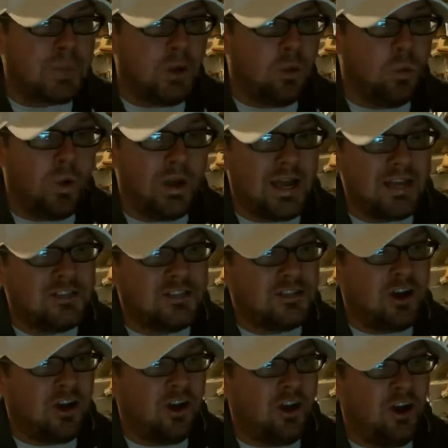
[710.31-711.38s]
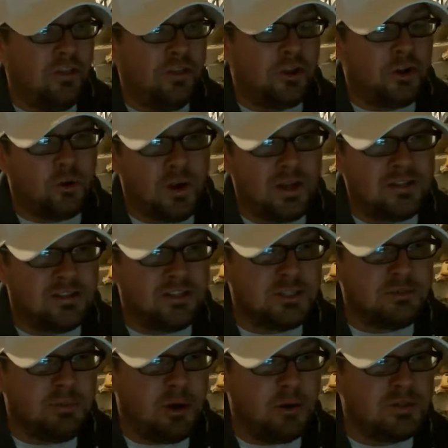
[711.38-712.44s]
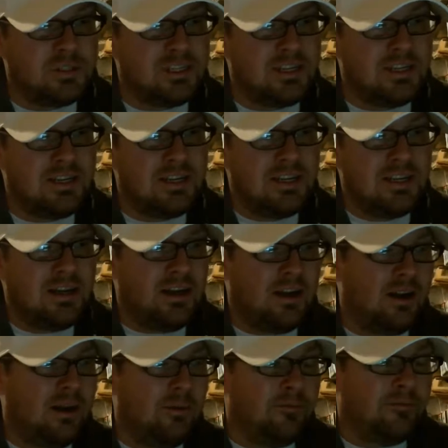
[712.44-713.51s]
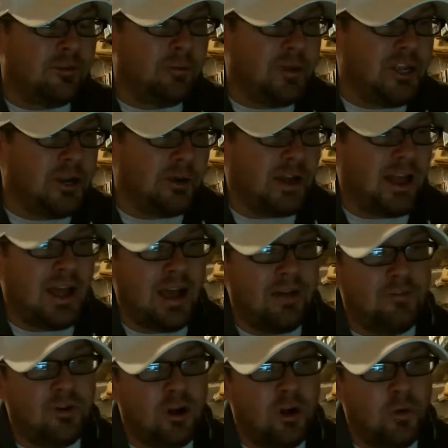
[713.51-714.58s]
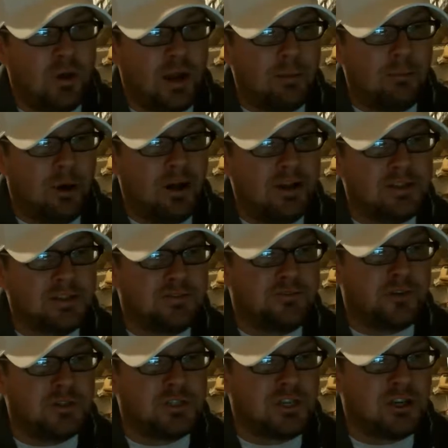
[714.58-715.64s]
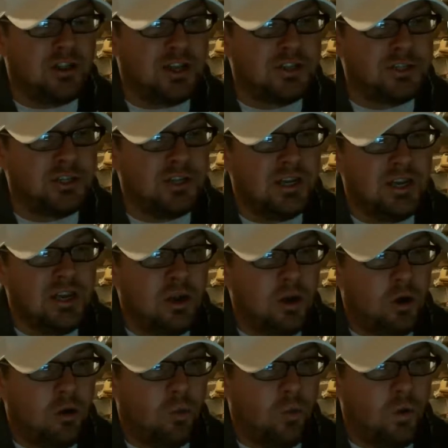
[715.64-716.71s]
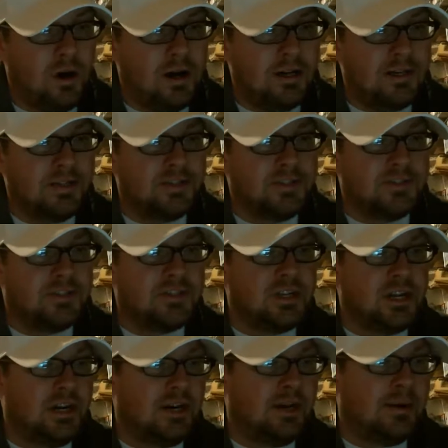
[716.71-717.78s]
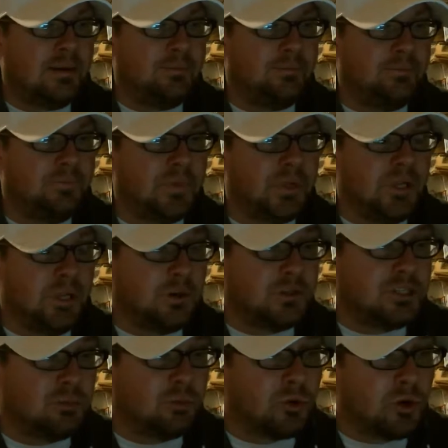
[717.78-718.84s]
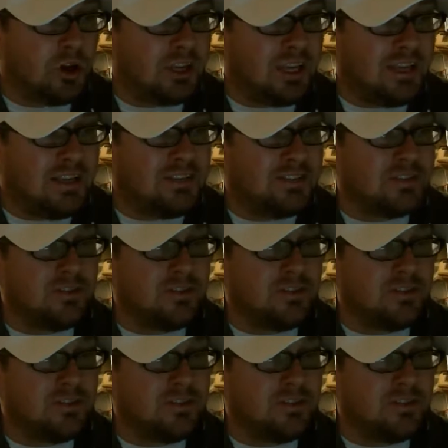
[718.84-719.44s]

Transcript: What I saw on the Craigslist posting from a year and a half ago when I bought his first collection was, some rookies.